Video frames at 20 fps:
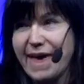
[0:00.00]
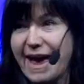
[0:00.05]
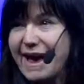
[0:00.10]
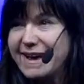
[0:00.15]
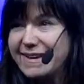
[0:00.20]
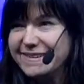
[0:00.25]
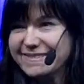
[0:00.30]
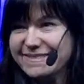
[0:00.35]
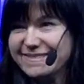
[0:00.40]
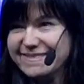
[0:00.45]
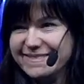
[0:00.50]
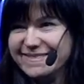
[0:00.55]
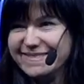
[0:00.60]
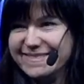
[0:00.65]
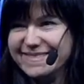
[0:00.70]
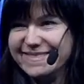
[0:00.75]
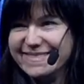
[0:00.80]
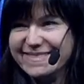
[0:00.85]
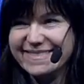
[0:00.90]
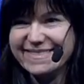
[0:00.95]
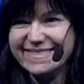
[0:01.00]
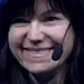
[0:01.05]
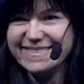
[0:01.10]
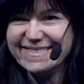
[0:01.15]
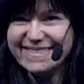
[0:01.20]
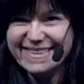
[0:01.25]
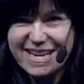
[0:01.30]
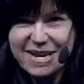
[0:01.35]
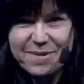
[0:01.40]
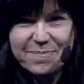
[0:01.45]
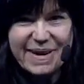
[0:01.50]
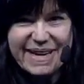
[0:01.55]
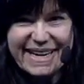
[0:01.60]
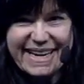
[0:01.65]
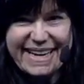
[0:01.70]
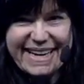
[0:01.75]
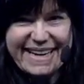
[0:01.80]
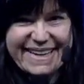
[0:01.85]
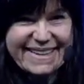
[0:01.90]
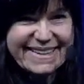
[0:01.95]
that?
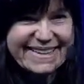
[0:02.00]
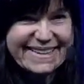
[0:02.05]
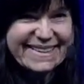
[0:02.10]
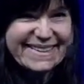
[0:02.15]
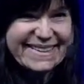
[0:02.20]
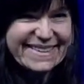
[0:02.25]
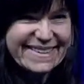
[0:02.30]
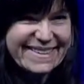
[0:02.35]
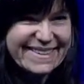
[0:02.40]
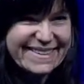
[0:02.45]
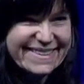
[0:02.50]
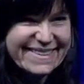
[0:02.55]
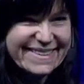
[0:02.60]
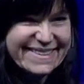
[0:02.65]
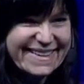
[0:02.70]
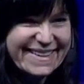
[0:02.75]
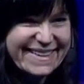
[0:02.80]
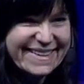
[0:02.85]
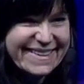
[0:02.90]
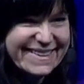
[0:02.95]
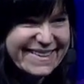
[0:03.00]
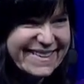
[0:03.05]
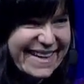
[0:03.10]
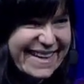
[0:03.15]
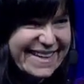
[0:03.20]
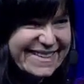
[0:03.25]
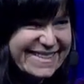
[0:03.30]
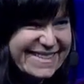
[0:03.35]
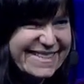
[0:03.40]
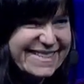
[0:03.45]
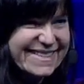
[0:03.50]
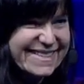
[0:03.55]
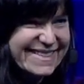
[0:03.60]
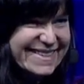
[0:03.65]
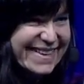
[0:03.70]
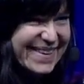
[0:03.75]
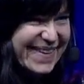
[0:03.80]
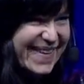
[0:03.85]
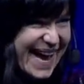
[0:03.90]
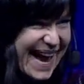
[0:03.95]
Anybody? Yes?
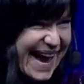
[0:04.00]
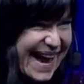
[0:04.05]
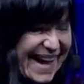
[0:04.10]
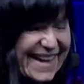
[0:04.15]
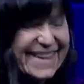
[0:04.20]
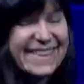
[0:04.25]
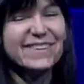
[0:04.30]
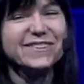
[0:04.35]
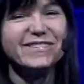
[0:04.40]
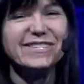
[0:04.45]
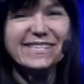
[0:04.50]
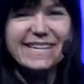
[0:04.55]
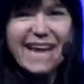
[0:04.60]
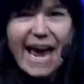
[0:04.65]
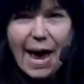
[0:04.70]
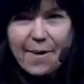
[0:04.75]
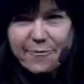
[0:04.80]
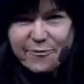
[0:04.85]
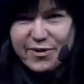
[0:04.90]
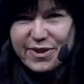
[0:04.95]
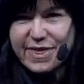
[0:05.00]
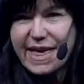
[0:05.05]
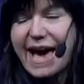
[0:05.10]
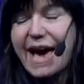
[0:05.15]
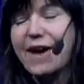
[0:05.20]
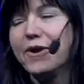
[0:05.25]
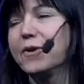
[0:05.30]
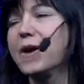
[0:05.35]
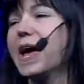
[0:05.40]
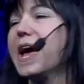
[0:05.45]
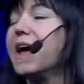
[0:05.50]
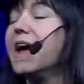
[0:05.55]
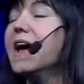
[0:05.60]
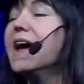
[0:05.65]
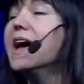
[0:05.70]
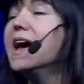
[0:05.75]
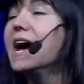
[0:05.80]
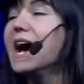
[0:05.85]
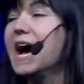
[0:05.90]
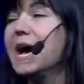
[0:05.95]
Okay, there's an app for that. Okay,
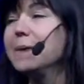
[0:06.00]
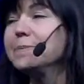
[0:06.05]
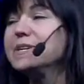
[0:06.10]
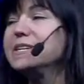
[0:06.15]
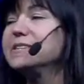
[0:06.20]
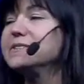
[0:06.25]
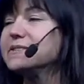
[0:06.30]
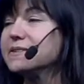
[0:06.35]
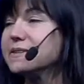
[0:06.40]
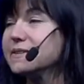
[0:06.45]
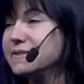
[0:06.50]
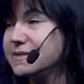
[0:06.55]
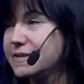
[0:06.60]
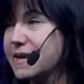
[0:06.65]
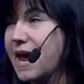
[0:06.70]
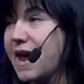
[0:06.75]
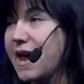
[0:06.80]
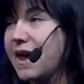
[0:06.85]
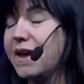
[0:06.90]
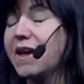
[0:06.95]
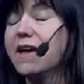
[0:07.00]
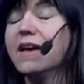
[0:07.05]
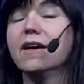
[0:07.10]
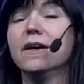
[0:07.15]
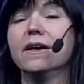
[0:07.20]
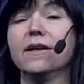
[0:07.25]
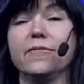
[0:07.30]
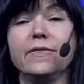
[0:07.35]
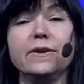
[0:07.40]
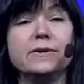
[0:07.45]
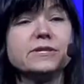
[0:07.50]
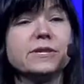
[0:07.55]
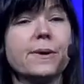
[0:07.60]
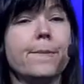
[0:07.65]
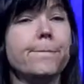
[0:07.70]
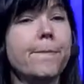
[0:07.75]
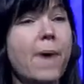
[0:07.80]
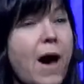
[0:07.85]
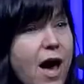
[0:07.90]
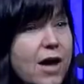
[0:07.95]
I'm going to start saying there's a
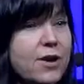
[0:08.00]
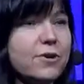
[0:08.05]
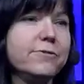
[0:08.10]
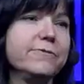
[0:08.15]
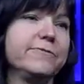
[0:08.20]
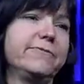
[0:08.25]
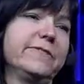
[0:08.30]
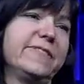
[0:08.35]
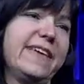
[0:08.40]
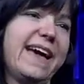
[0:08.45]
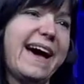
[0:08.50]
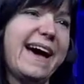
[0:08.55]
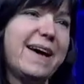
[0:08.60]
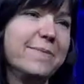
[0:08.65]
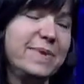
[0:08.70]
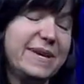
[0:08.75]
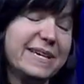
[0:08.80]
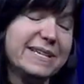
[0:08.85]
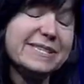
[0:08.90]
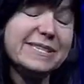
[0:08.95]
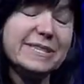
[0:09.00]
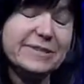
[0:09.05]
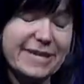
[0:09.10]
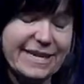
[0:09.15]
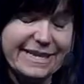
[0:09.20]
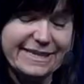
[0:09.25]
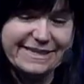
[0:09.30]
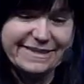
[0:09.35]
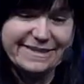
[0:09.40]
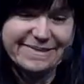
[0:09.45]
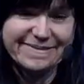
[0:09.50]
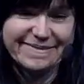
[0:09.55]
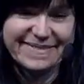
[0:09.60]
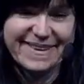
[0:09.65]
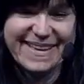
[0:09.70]
model for that, because there is.